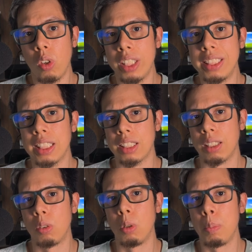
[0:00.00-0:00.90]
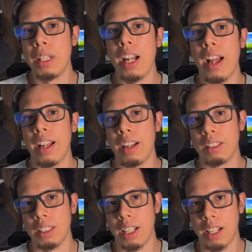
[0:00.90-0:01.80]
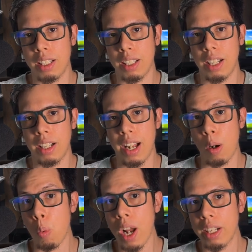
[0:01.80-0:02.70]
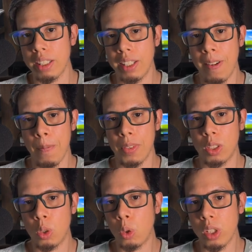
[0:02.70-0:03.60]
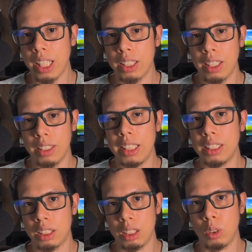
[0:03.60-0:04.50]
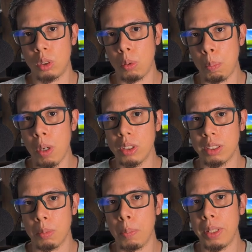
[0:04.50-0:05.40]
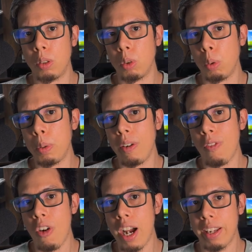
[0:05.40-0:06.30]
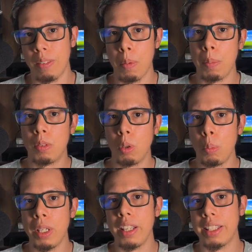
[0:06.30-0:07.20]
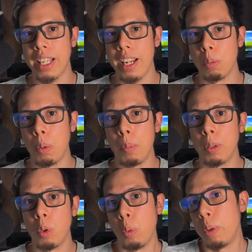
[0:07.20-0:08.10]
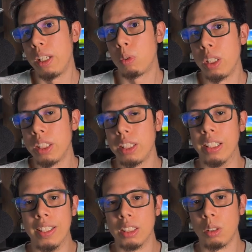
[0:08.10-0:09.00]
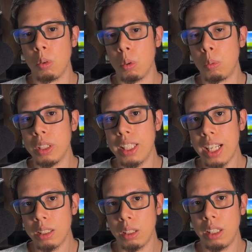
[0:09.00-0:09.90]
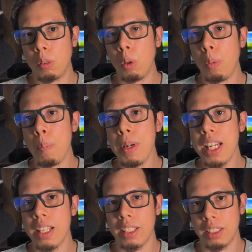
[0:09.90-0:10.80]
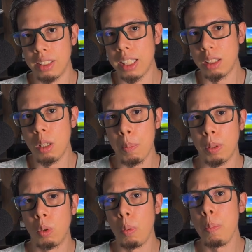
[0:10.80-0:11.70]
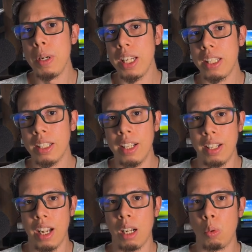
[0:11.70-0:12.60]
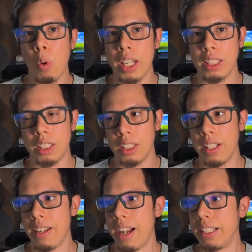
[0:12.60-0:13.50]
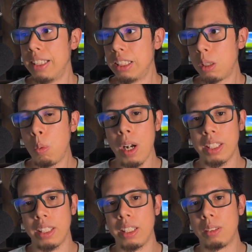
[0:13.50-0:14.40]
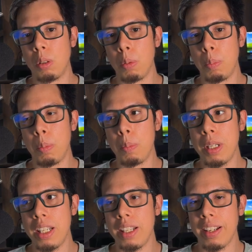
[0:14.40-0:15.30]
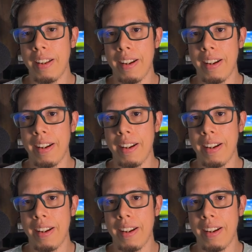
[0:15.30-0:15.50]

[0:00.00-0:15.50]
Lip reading: just could be a one to connect these 2 points. Maybe it could be 5, maybe it could be 10, maybe it could be 20. So with that, it could mean, that number could mean a weight. And this weight, it could be